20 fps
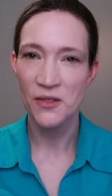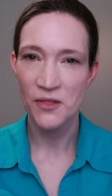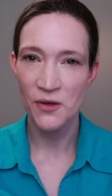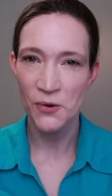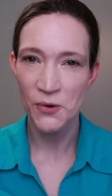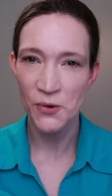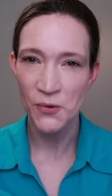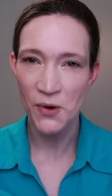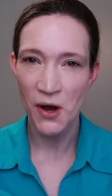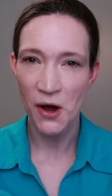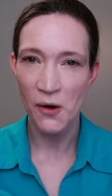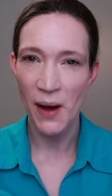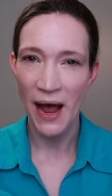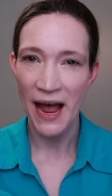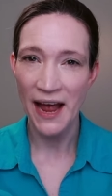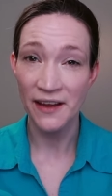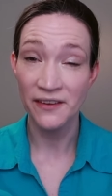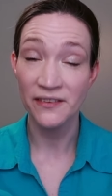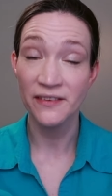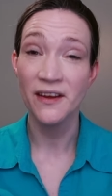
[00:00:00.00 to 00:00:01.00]
the Hukou
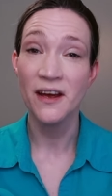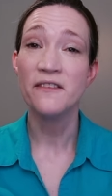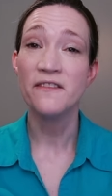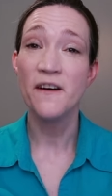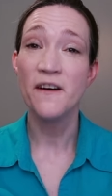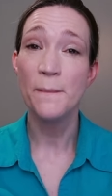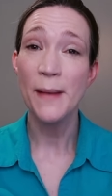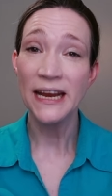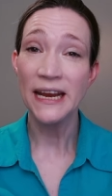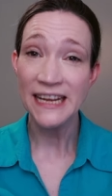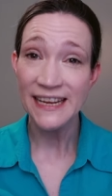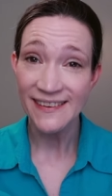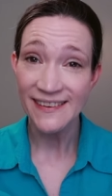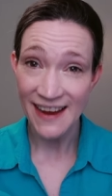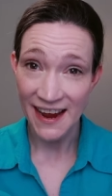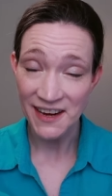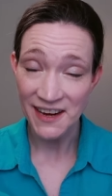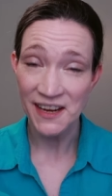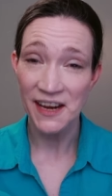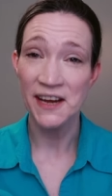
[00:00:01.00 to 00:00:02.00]
has for many
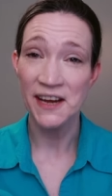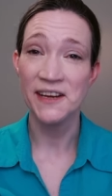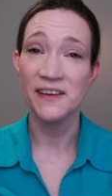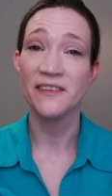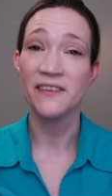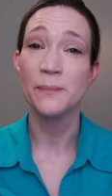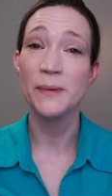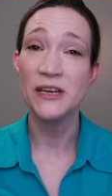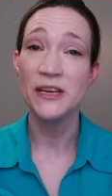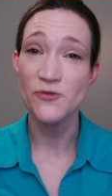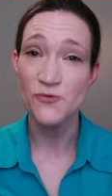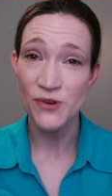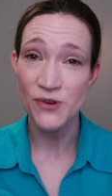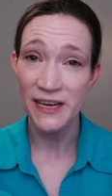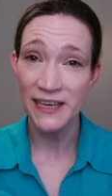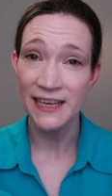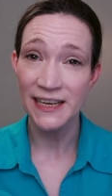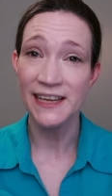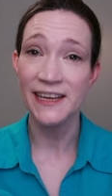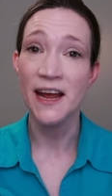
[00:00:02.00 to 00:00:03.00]
decades been
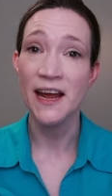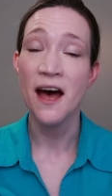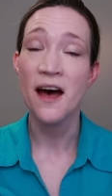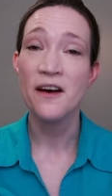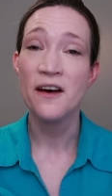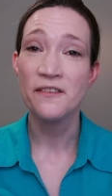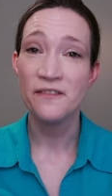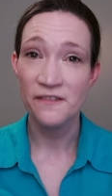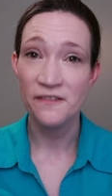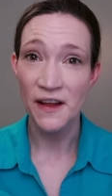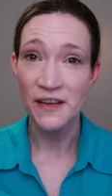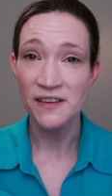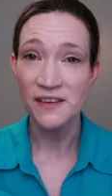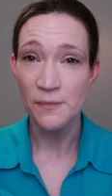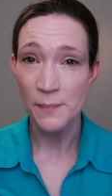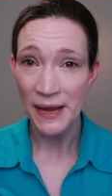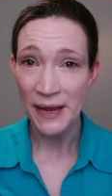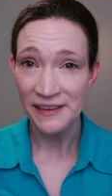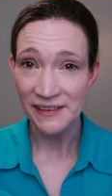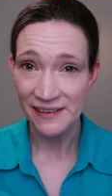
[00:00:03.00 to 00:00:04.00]
really
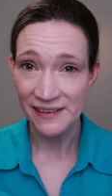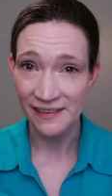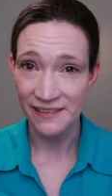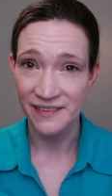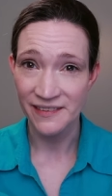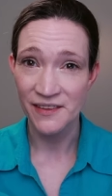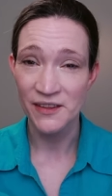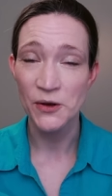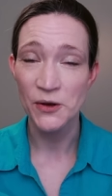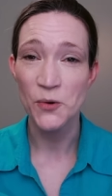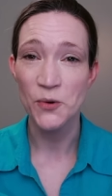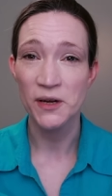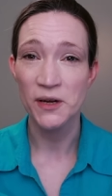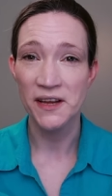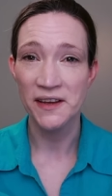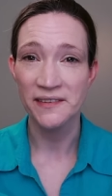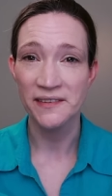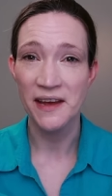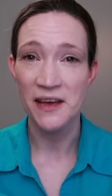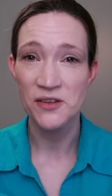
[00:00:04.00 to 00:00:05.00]
fundamental to the
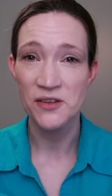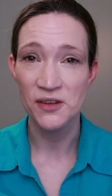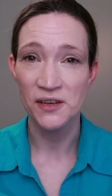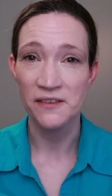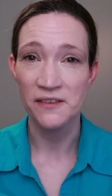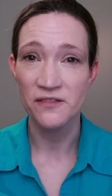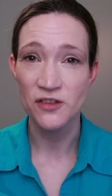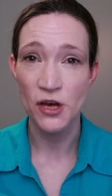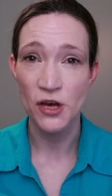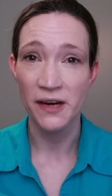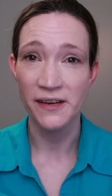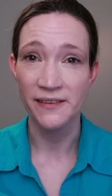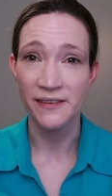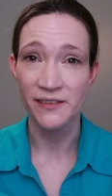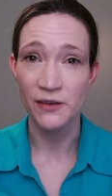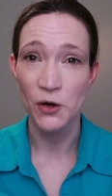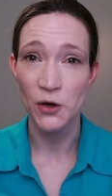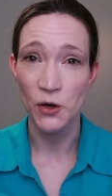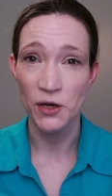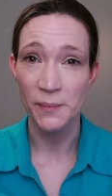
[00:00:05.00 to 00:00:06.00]
organization of China's
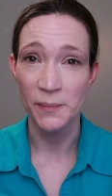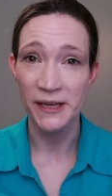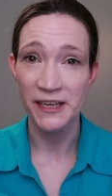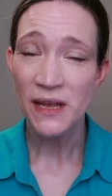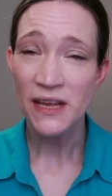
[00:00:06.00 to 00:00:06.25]
economy.